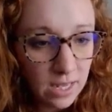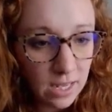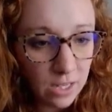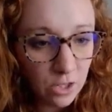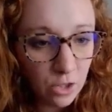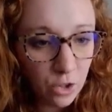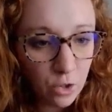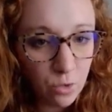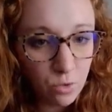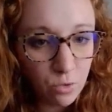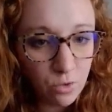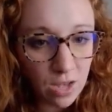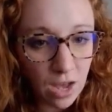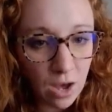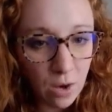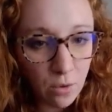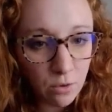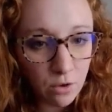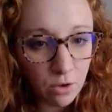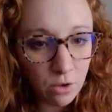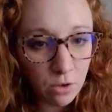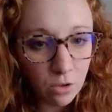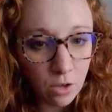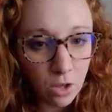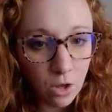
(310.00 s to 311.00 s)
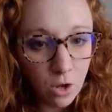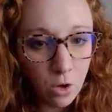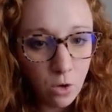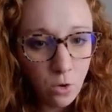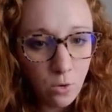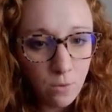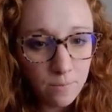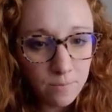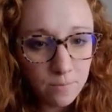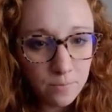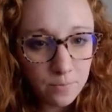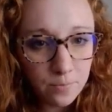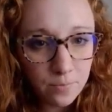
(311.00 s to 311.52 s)
and choose outer
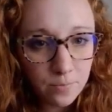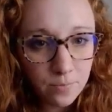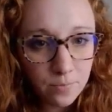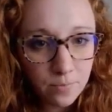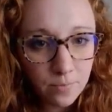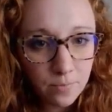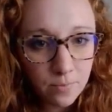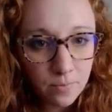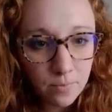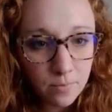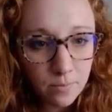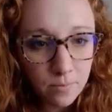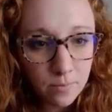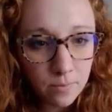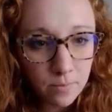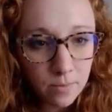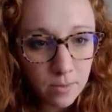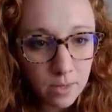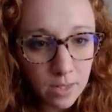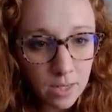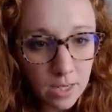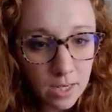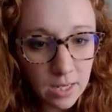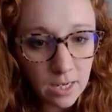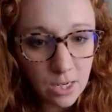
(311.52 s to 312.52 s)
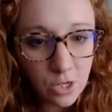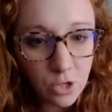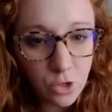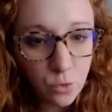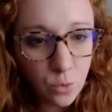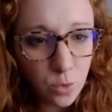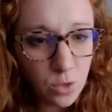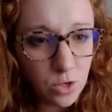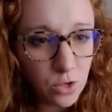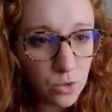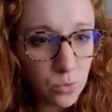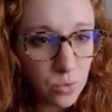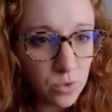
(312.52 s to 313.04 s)
glow. And I do
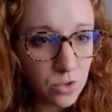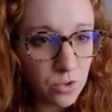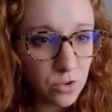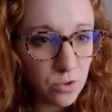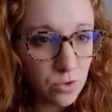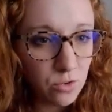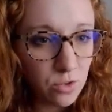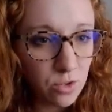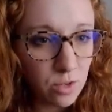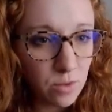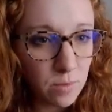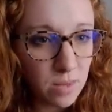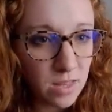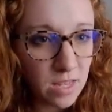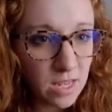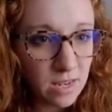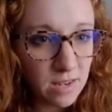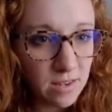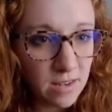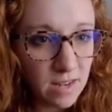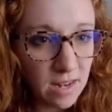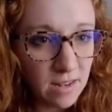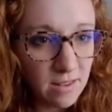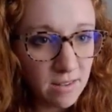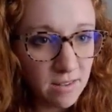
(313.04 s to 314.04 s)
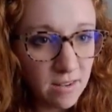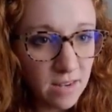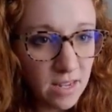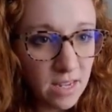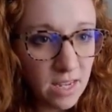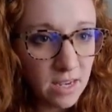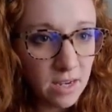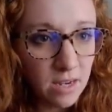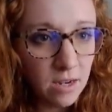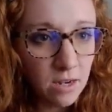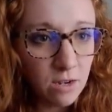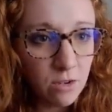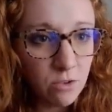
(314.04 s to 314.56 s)
want to reduce some of the intensity
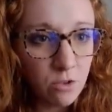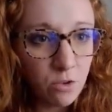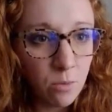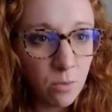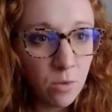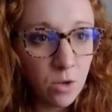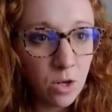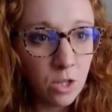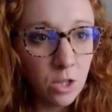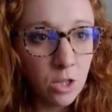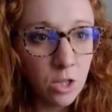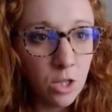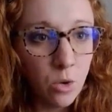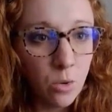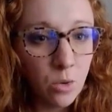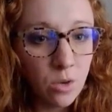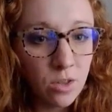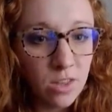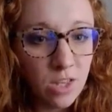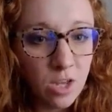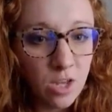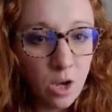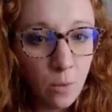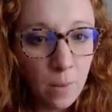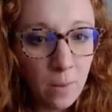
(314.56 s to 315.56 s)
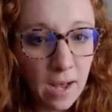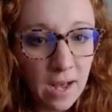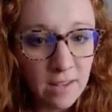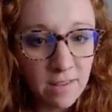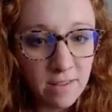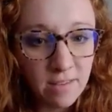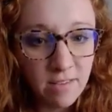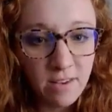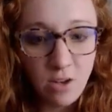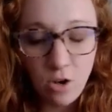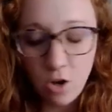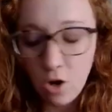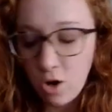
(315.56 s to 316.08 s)
here, so I'm going to lower the
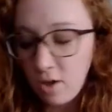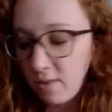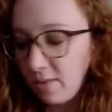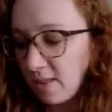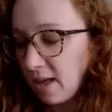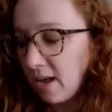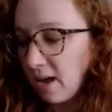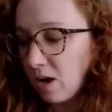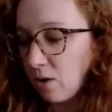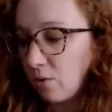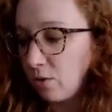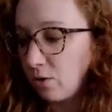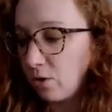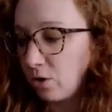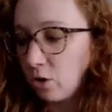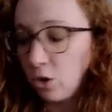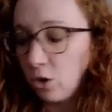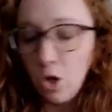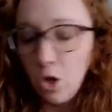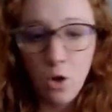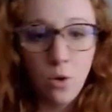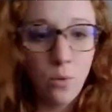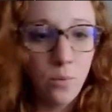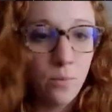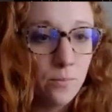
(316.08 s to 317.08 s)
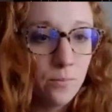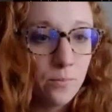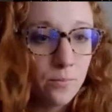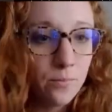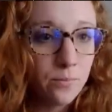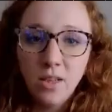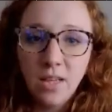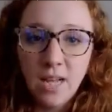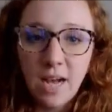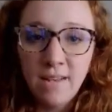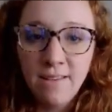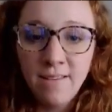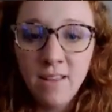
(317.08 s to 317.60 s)
opacity on that outer glow. The
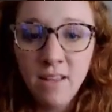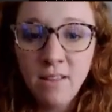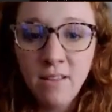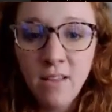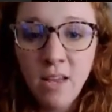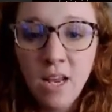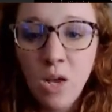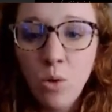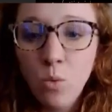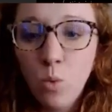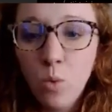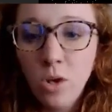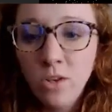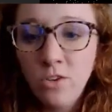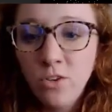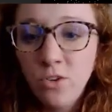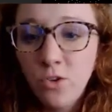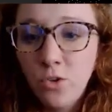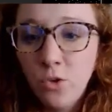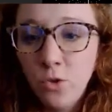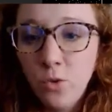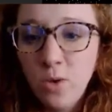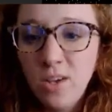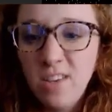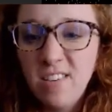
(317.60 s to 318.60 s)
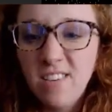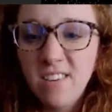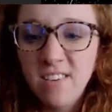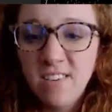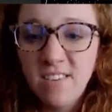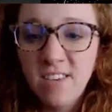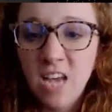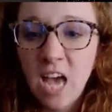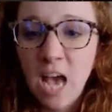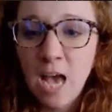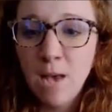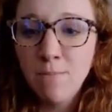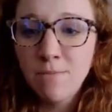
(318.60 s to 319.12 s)
last thing that I want to do is to
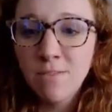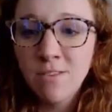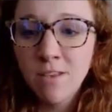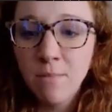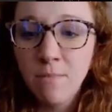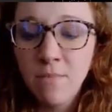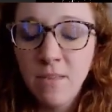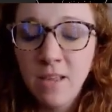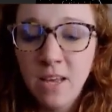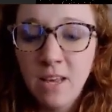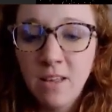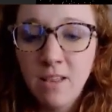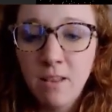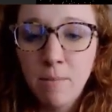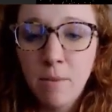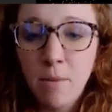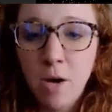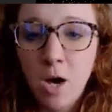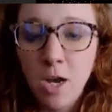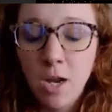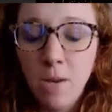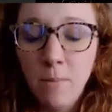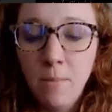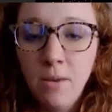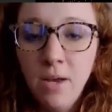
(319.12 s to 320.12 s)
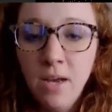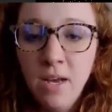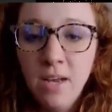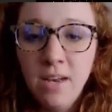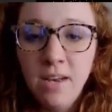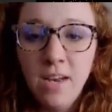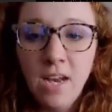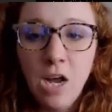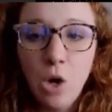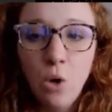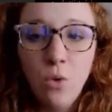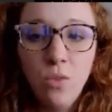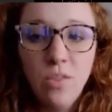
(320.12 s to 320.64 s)
type something in the bottom.
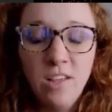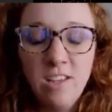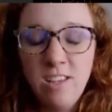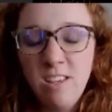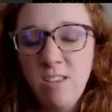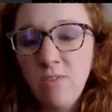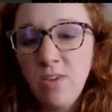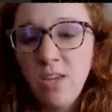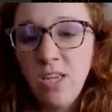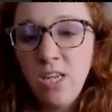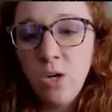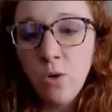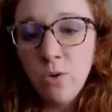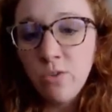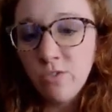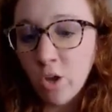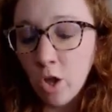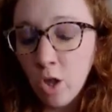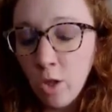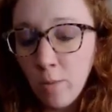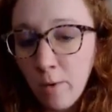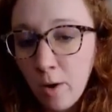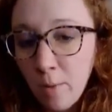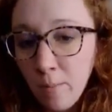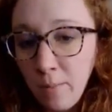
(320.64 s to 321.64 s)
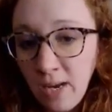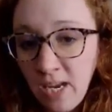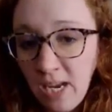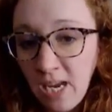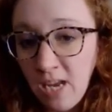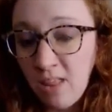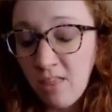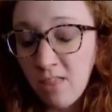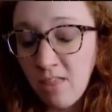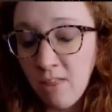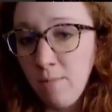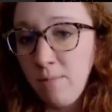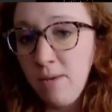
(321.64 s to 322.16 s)
Now, this video is all about
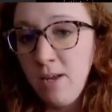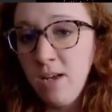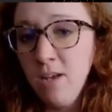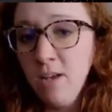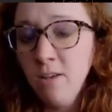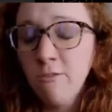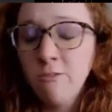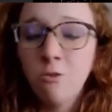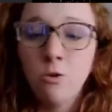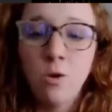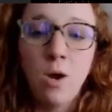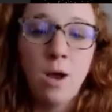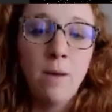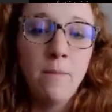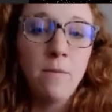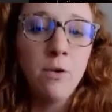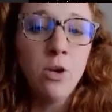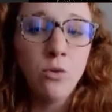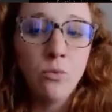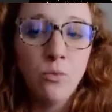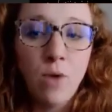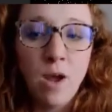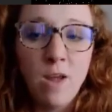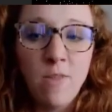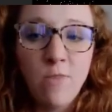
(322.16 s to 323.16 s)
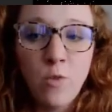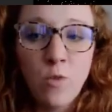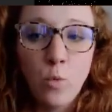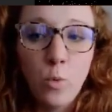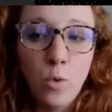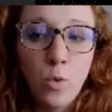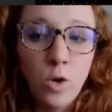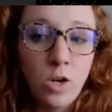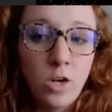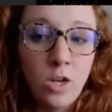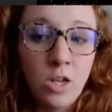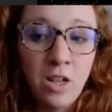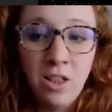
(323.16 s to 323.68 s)
making thumbnails, so I'm going to write the
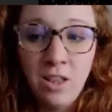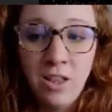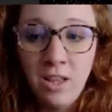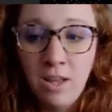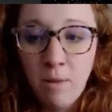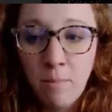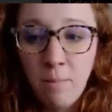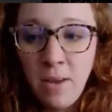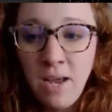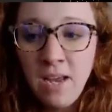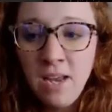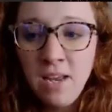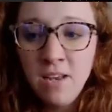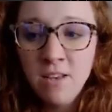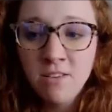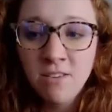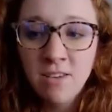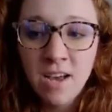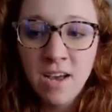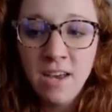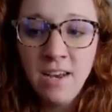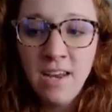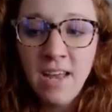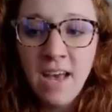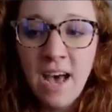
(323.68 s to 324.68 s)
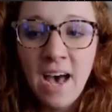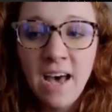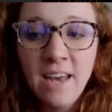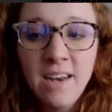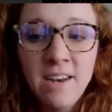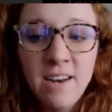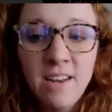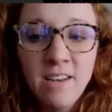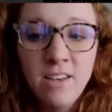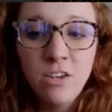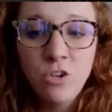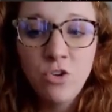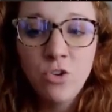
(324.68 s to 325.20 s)
word clickbait to kind of add
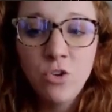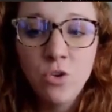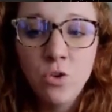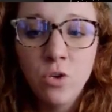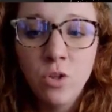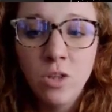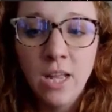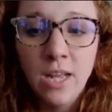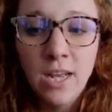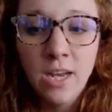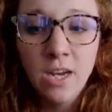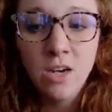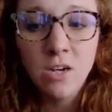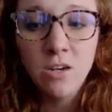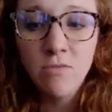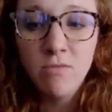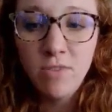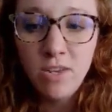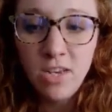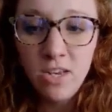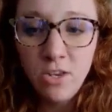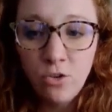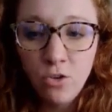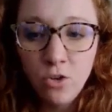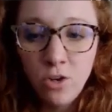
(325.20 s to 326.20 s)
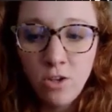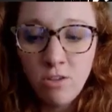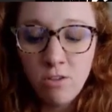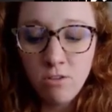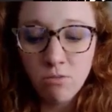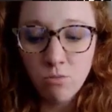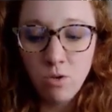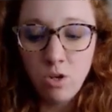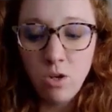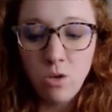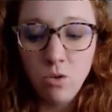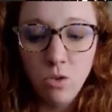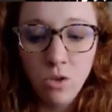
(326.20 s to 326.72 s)
an additional layer of
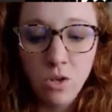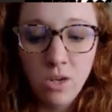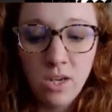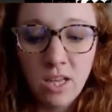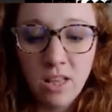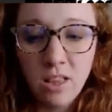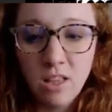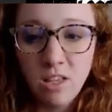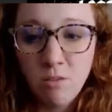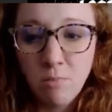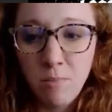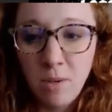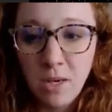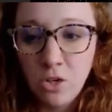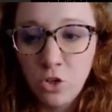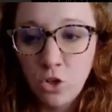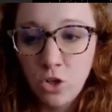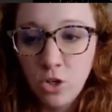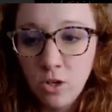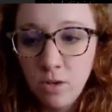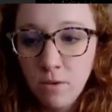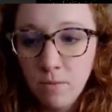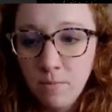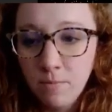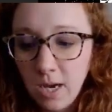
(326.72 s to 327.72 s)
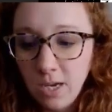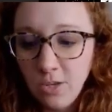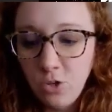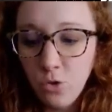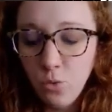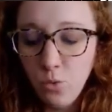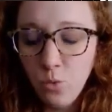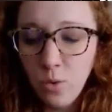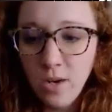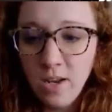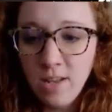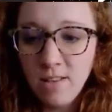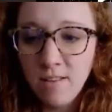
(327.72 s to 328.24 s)
interest when you look at this picture. I do
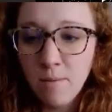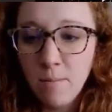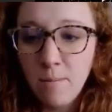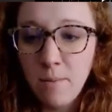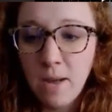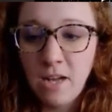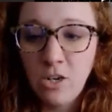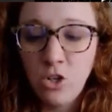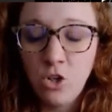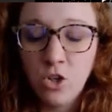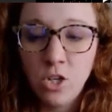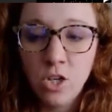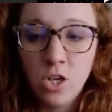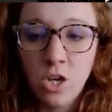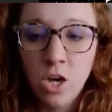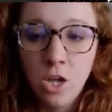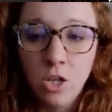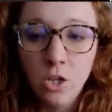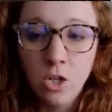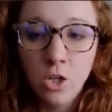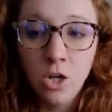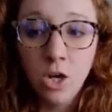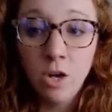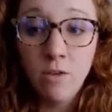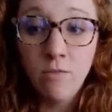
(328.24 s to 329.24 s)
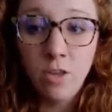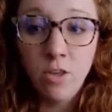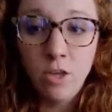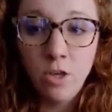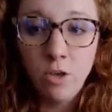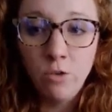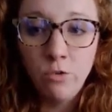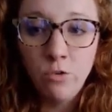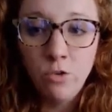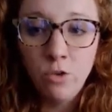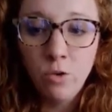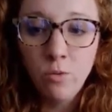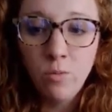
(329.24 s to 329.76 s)
want it to match the color of the
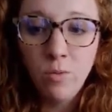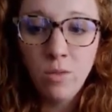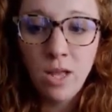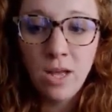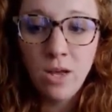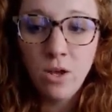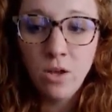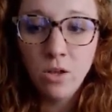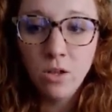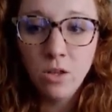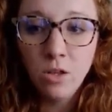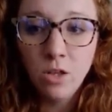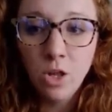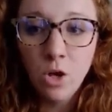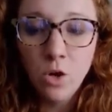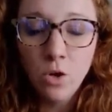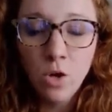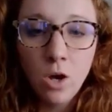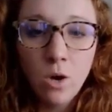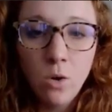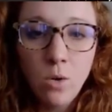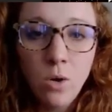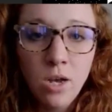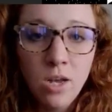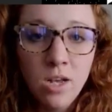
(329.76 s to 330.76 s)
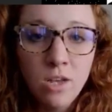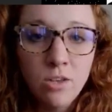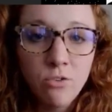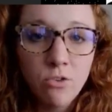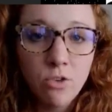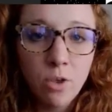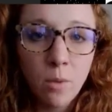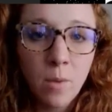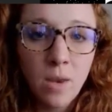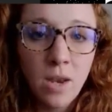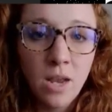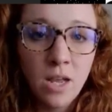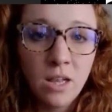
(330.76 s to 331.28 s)
YouTube logo, so
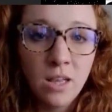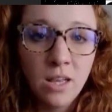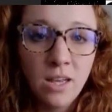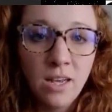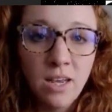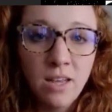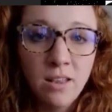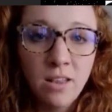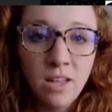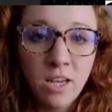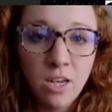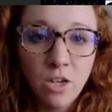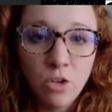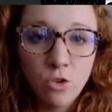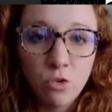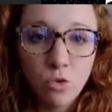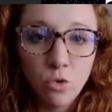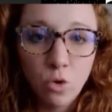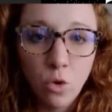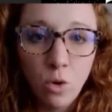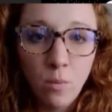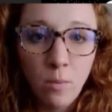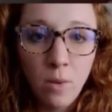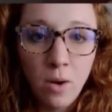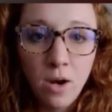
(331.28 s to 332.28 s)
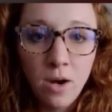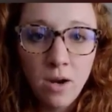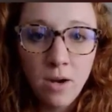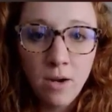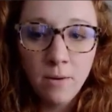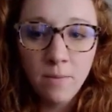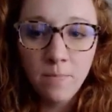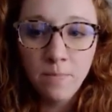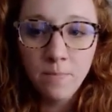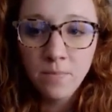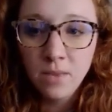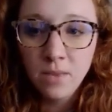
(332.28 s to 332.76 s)
I'm going to click in the control bar,